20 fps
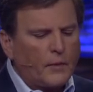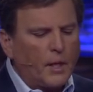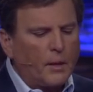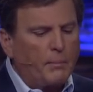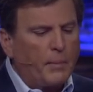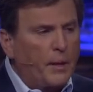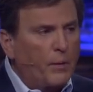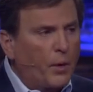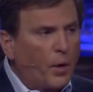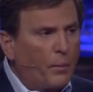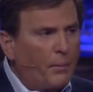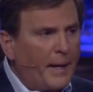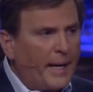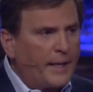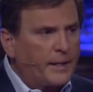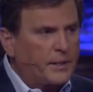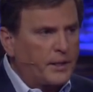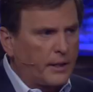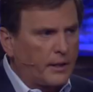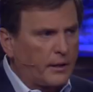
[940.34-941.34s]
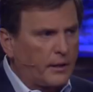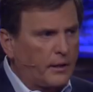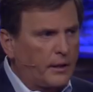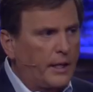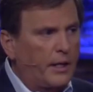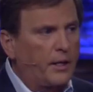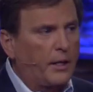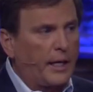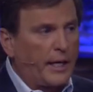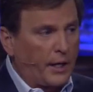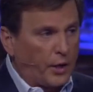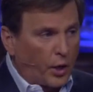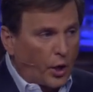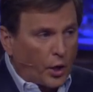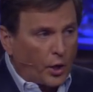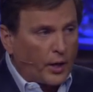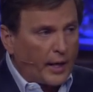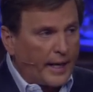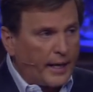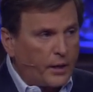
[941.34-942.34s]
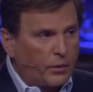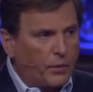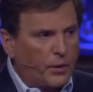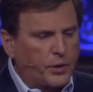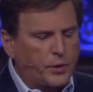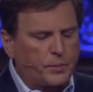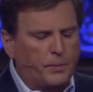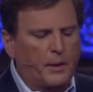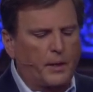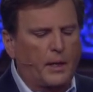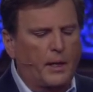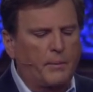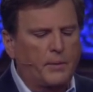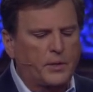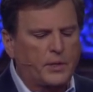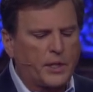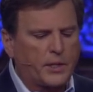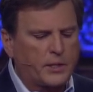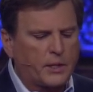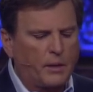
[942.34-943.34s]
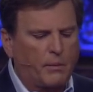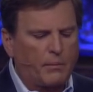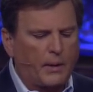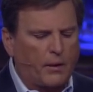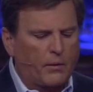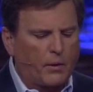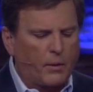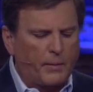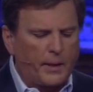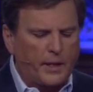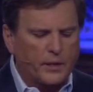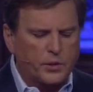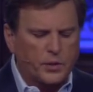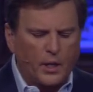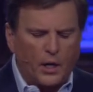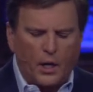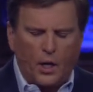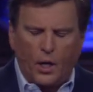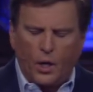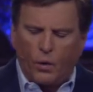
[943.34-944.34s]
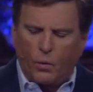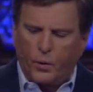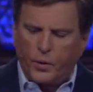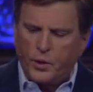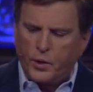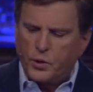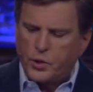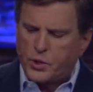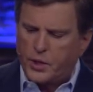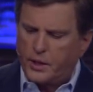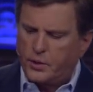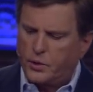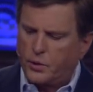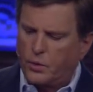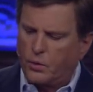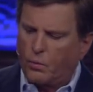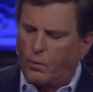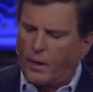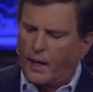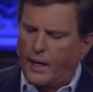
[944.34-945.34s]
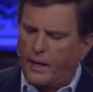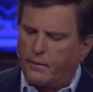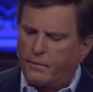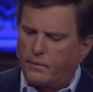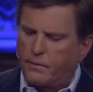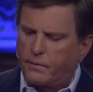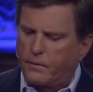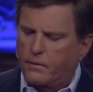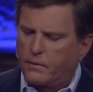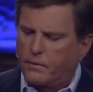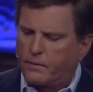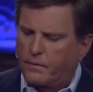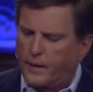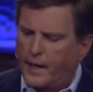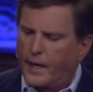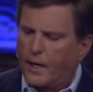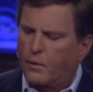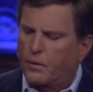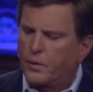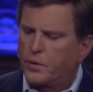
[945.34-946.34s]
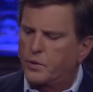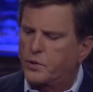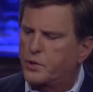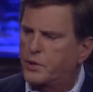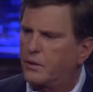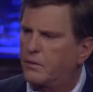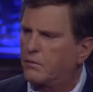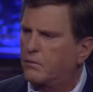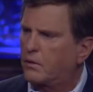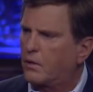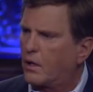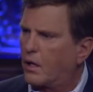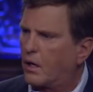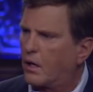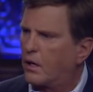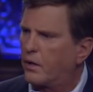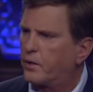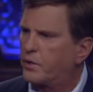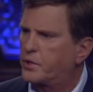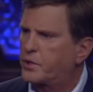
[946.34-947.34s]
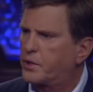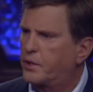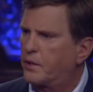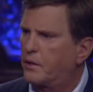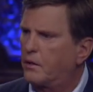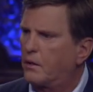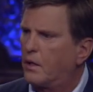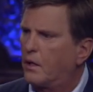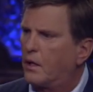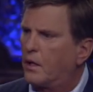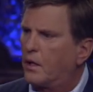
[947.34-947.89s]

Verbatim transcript: Be romantic in, in her language. But let me say something about romance. When you send your wife flowers and cards and